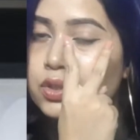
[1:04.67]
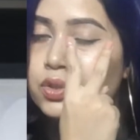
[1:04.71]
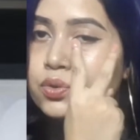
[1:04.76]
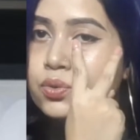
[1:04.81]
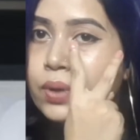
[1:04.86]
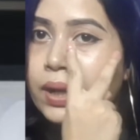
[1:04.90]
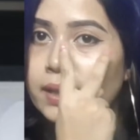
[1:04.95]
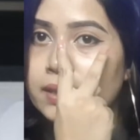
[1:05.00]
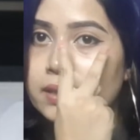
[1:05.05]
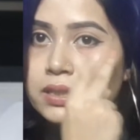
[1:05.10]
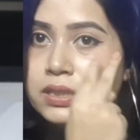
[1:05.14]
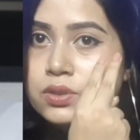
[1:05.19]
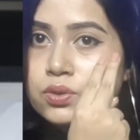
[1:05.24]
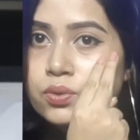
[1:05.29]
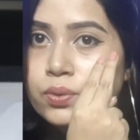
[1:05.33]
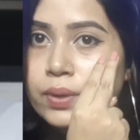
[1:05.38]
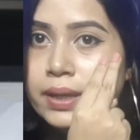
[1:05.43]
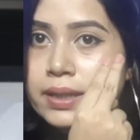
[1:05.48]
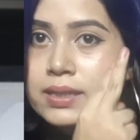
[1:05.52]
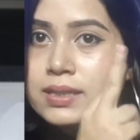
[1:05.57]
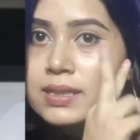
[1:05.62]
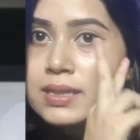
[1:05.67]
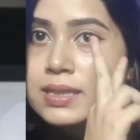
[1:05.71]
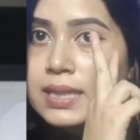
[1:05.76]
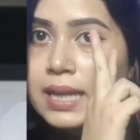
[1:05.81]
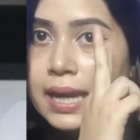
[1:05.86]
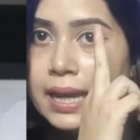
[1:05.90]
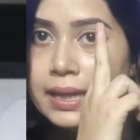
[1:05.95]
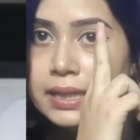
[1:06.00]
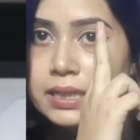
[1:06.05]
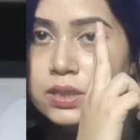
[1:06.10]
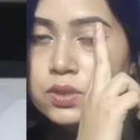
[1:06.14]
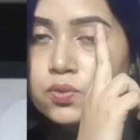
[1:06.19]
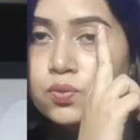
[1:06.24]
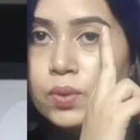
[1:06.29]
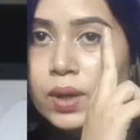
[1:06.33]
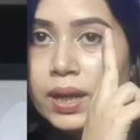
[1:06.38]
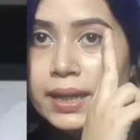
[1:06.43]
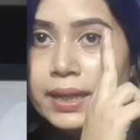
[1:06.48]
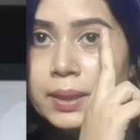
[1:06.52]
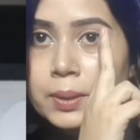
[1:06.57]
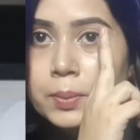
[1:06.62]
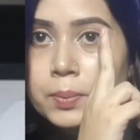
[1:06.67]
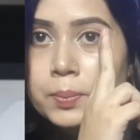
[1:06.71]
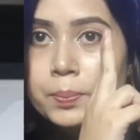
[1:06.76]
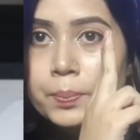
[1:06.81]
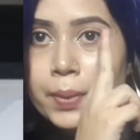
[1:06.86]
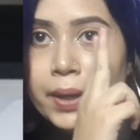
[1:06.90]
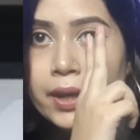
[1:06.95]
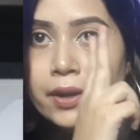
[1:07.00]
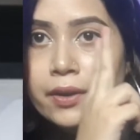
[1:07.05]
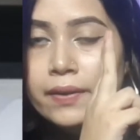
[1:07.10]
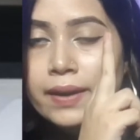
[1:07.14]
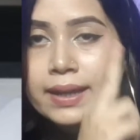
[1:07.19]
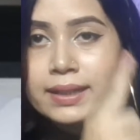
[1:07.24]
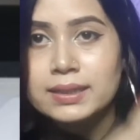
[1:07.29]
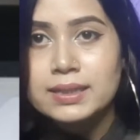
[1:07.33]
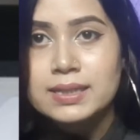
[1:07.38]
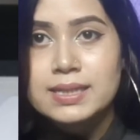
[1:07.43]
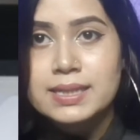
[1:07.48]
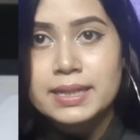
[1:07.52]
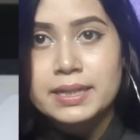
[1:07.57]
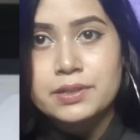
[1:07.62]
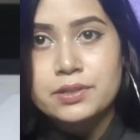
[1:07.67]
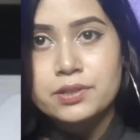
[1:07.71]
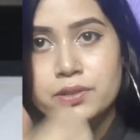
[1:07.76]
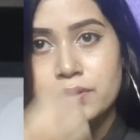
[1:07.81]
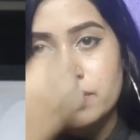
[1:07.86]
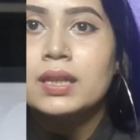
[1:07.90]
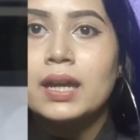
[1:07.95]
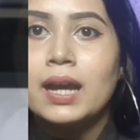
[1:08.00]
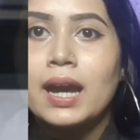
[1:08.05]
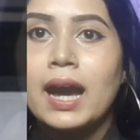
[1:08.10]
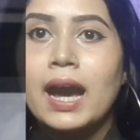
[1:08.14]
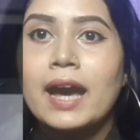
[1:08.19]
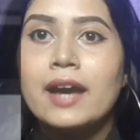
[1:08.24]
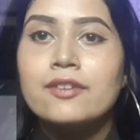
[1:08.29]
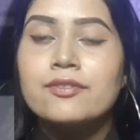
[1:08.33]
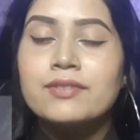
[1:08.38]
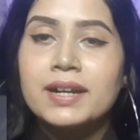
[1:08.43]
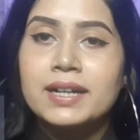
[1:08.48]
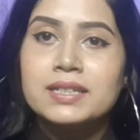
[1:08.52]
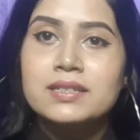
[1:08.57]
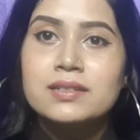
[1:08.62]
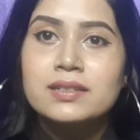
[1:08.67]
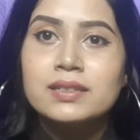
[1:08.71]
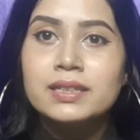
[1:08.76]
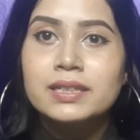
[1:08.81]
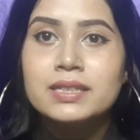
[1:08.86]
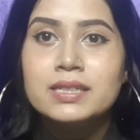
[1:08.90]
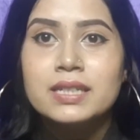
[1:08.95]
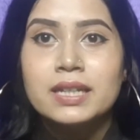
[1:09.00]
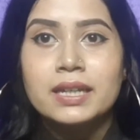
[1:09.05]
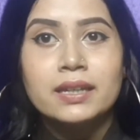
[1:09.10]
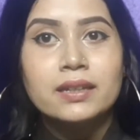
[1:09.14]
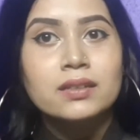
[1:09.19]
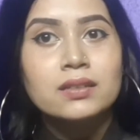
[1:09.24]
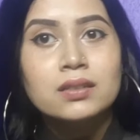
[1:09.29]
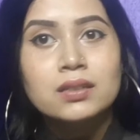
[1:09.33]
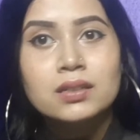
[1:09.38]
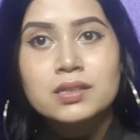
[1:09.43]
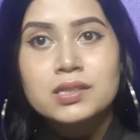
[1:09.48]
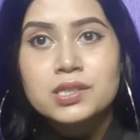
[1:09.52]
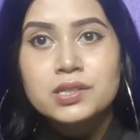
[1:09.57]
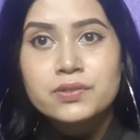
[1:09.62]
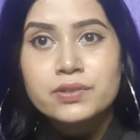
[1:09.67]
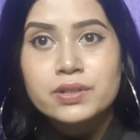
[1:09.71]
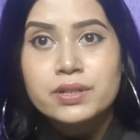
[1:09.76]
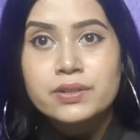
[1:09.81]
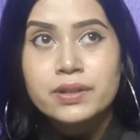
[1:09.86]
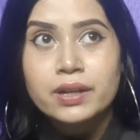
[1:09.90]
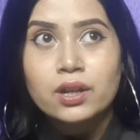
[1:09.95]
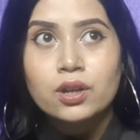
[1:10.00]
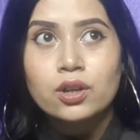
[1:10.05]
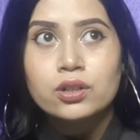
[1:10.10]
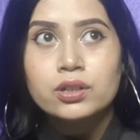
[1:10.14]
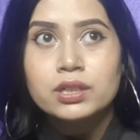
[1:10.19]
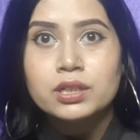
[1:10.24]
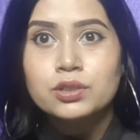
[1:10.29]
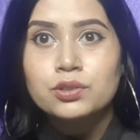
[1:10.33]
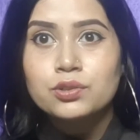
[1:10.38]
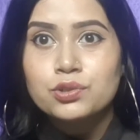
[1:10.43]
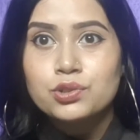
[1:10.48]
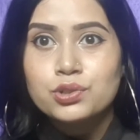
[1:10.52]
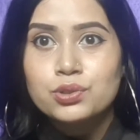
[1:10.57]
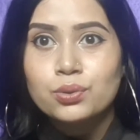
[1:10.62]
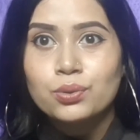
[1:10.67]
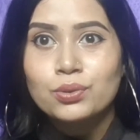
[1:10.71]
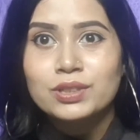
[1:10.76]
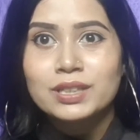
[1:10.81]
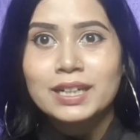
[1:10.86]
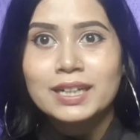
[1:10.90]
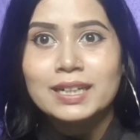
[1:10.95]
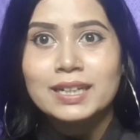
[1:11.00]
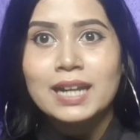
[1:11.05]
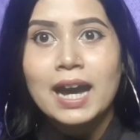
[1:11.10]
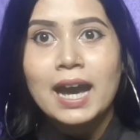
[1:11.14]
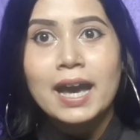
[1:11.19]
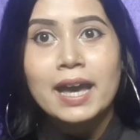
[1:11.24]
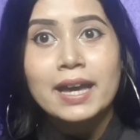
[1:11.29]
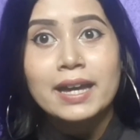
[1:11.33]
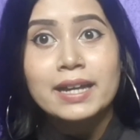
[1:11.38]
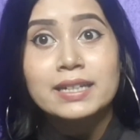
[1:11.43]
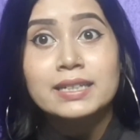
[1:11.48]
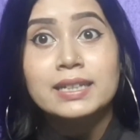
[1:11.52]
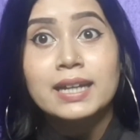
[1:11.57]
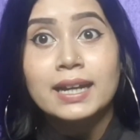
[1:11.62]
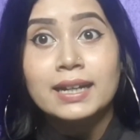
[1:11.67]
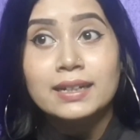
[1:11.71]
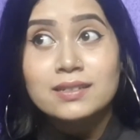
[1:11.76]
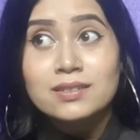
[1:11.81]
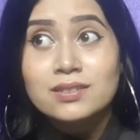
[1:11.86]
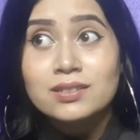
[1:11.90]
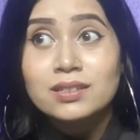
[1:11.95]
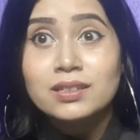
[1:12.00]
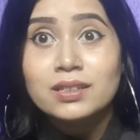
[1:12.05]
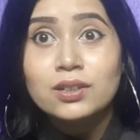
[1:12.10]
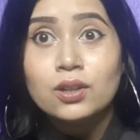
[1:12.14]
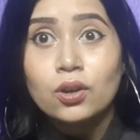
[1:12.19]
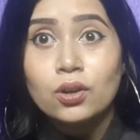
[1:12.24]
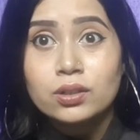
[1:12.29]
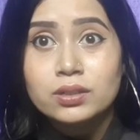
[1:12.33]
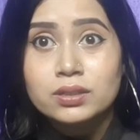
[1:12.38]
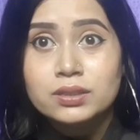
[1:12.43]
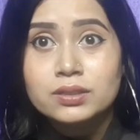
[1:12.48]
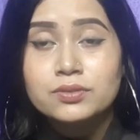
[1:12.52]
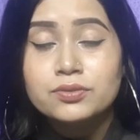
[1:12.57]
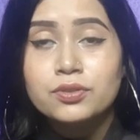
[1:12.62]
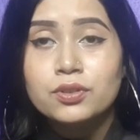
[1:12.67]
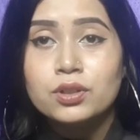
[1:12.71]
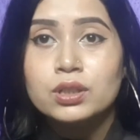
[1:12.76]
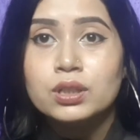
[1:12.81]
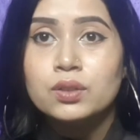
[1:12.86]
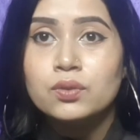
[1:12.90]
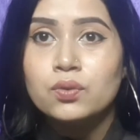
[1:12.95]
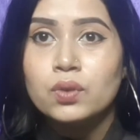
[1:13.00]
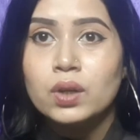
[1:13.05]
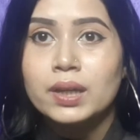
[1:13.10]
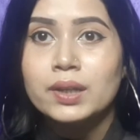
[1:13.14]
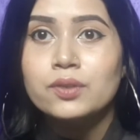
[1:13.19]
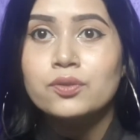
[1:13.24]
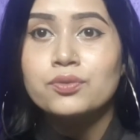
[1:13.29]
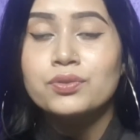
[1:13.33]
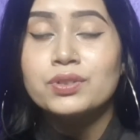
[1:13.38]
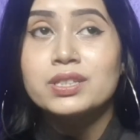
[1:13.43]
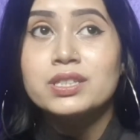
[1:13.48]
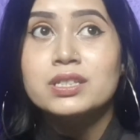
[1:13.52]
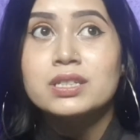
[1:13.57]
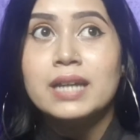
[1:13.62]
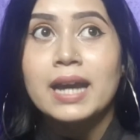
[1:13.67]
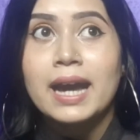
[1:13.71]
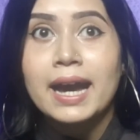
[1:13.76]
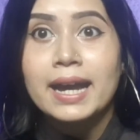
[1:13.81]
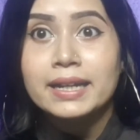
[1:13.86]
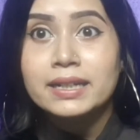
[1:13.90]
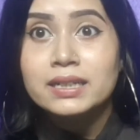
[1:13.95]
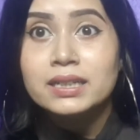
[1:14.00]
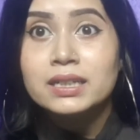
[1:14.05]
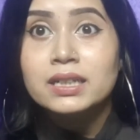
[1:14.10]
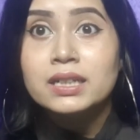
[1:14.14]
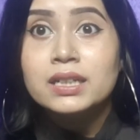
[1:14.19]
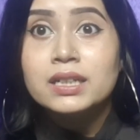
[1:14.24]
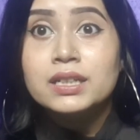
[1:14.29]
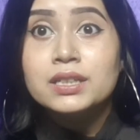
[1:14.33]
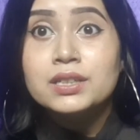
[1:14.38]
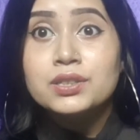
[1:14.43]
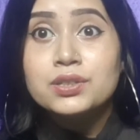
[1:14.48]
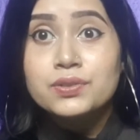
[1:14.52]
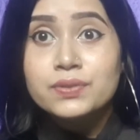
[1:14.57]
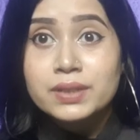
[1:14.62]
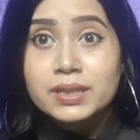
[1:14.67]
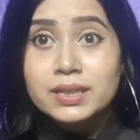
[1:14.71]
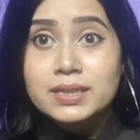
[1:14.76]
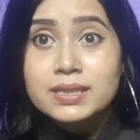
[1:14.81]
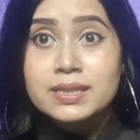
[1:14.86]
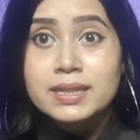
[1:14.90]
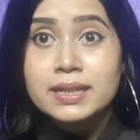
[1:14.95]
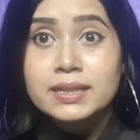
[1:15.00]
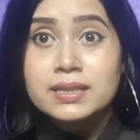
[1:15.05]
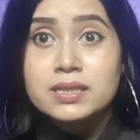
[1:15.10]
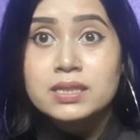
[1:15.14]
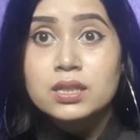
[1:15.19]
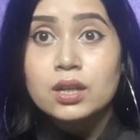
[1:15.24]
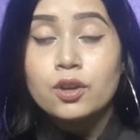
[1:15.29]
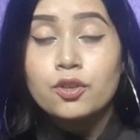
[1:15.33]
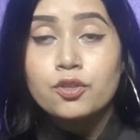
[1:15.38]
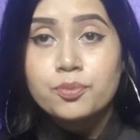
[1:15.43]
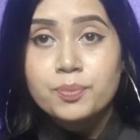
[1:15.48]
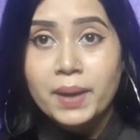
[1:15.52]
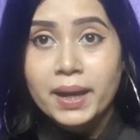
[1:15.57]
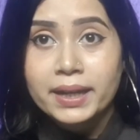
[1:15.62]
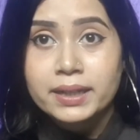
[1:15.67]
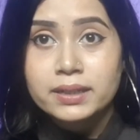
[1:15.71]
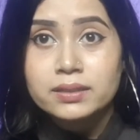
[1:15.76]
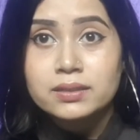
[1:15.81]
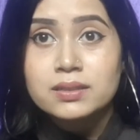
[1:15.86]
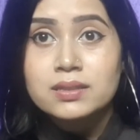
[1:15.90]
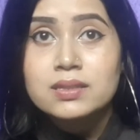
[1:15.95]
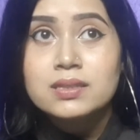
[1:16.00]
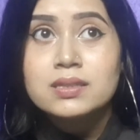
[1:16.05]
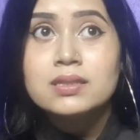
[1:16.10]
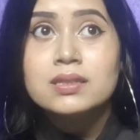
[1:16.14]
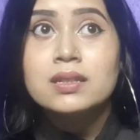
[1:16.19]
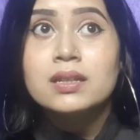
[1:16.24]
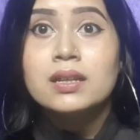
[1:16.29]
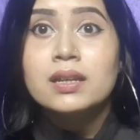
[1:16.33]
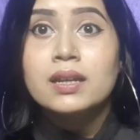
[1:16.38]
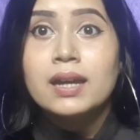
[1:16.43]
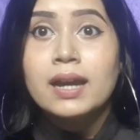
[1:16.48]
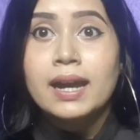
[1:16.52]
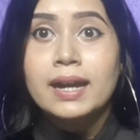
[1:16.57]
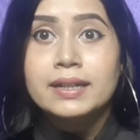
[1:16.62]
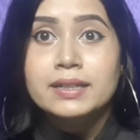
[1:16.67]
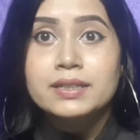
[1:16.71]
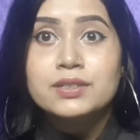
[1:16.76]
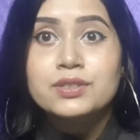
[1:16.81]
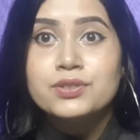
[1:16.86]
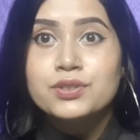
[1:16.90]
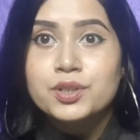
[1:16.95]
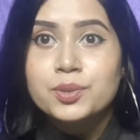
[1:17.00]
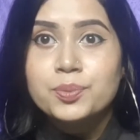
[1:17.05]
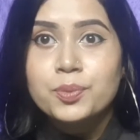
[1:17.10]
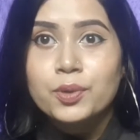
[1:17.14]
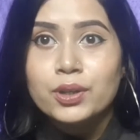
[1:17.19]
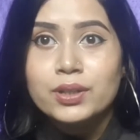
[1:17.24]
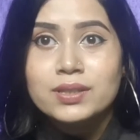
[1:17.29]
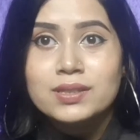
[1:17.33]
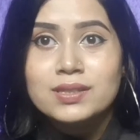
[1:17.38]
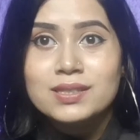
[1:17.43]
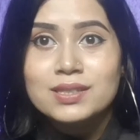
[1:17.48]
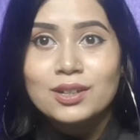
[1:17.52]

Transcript: two at the two ends and one pair at the center. I have actually taken a screen recording to show that I had actually ordered for the one which had three sets of magnets at 3 points